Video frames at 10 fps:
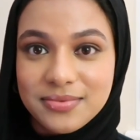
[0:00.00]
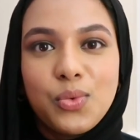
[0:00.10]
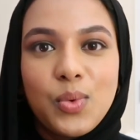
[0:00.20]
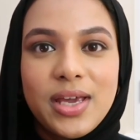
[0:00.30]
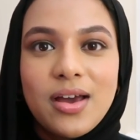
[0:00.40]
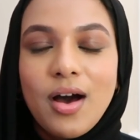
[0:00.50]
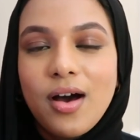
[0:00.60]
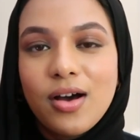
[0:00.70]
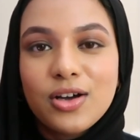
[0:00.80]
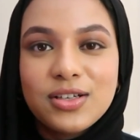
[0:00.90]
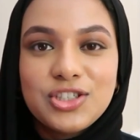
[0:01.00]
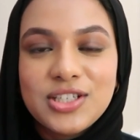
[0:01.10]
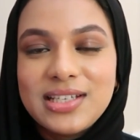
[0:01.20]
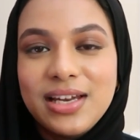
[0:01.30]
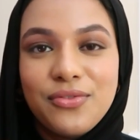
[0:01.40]
And we are
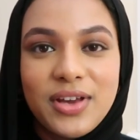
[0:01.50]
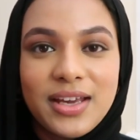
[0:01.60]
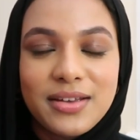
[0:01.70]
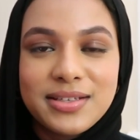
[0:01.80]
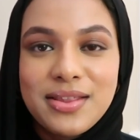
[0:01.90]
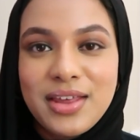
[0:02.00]
just living